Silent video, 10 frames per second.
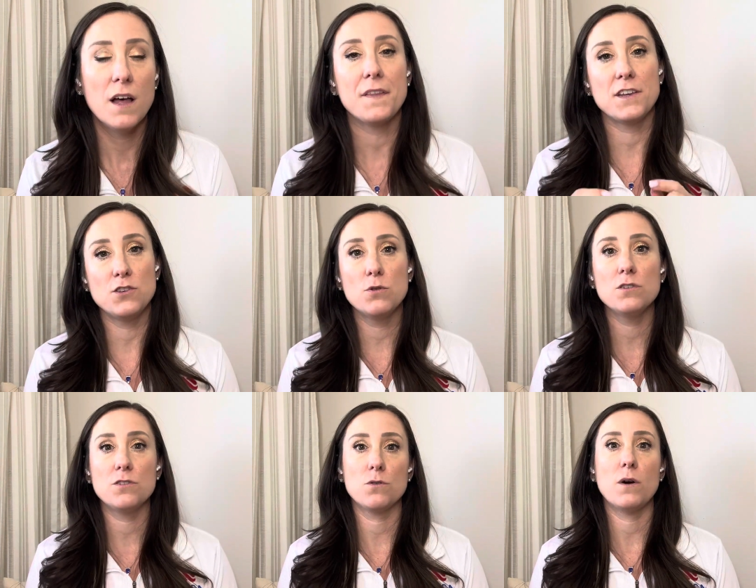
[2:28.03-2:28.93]
that you can
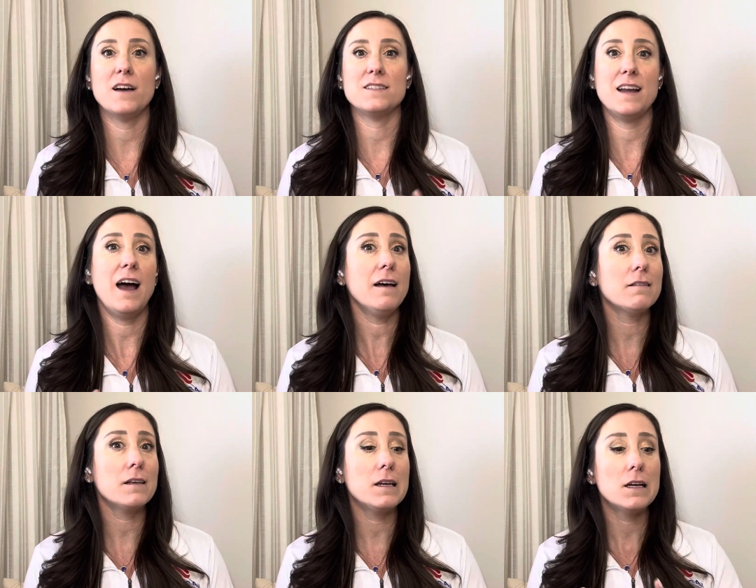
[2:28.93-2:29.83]
do as an
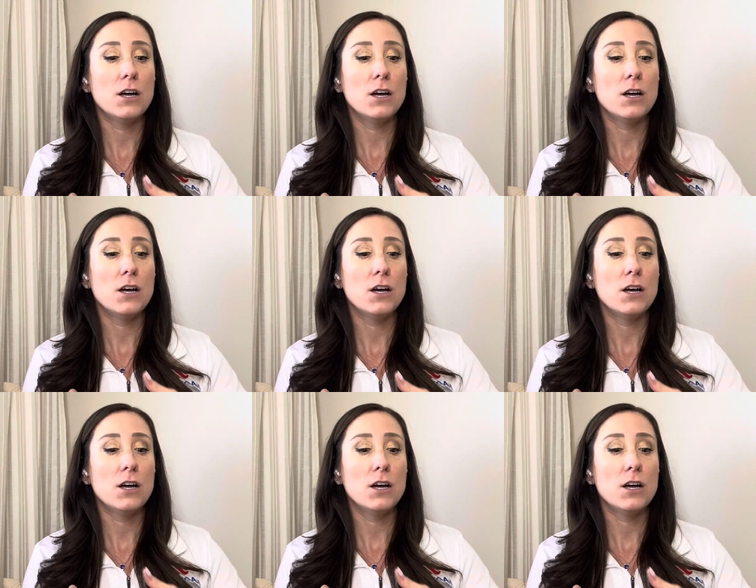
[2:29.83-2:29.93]
athlete